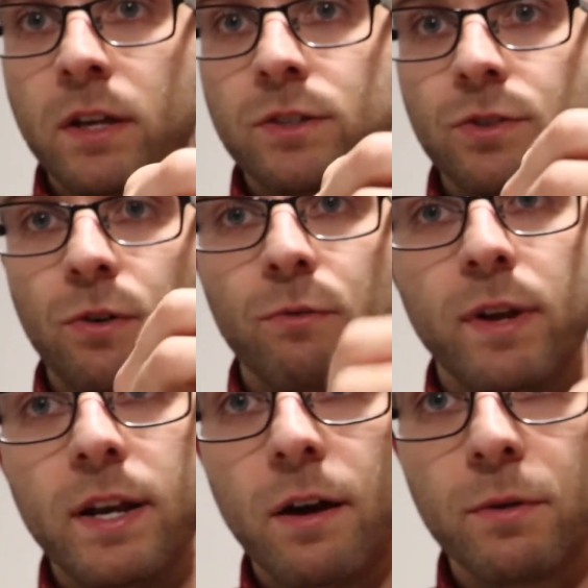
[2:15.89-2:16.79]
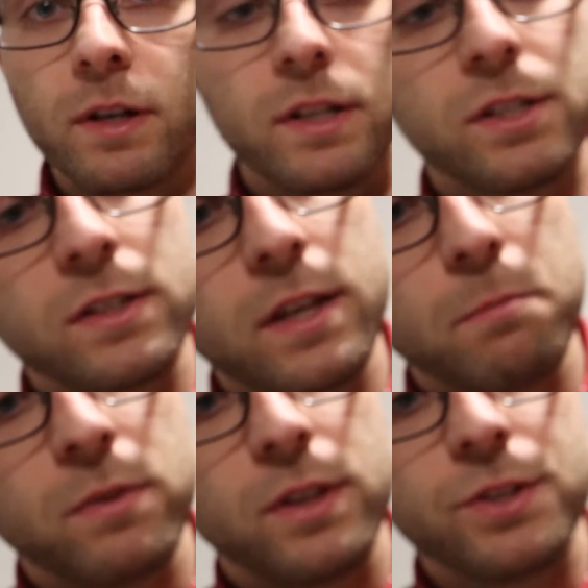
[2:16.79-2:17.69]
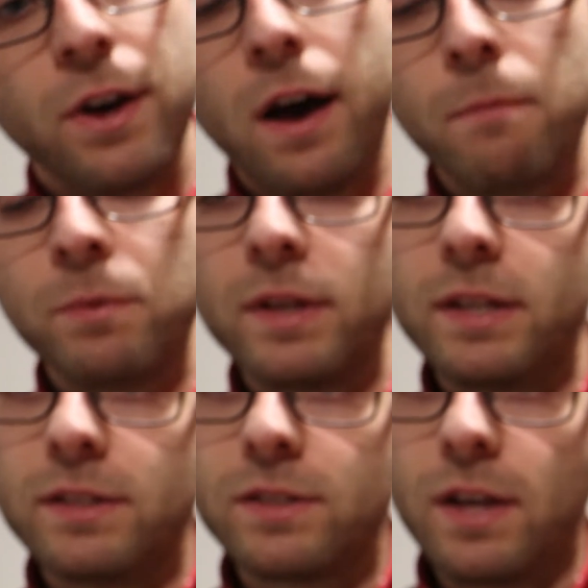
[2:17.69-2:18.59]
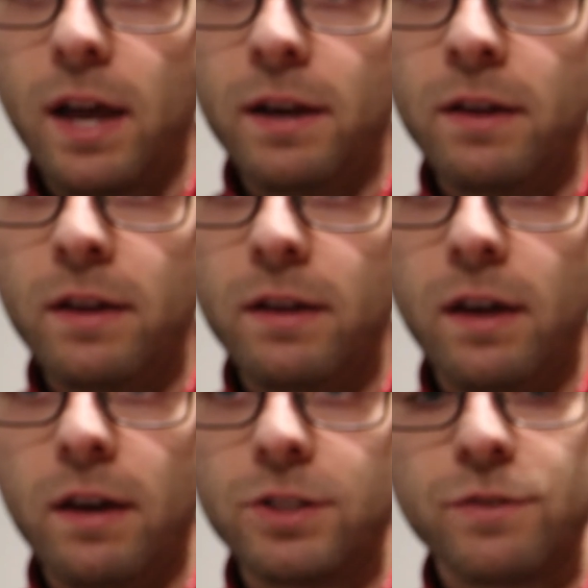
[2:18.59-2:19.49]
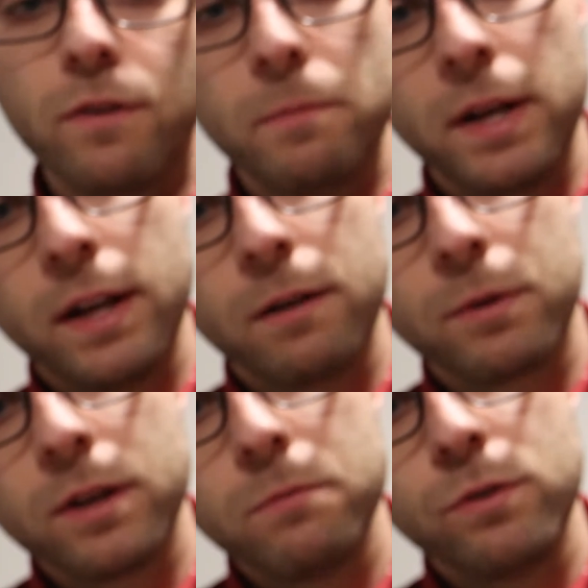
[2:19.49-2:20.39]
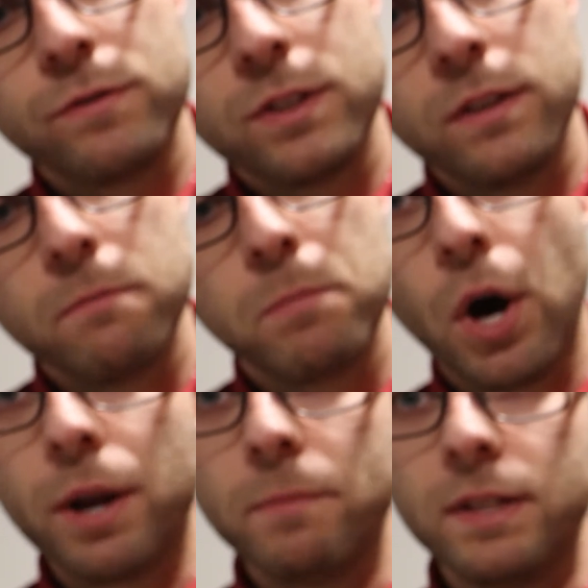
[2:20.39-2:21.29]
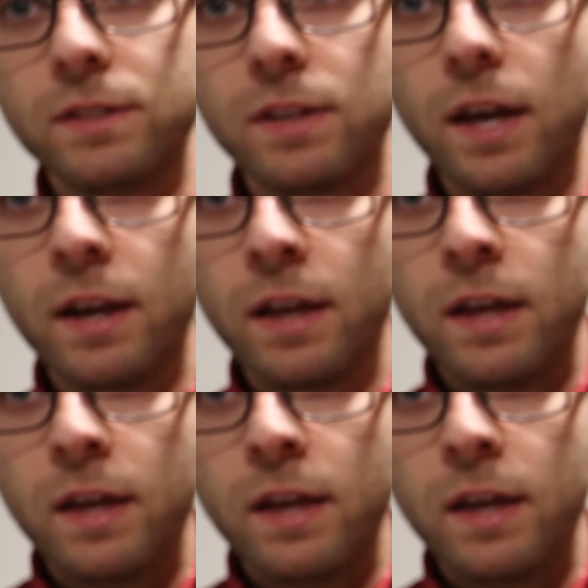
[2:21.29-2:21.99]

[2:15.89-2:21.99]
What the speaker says: So right now we're going to skip the top inside just for a minute, and we're going to move to the bottom inside.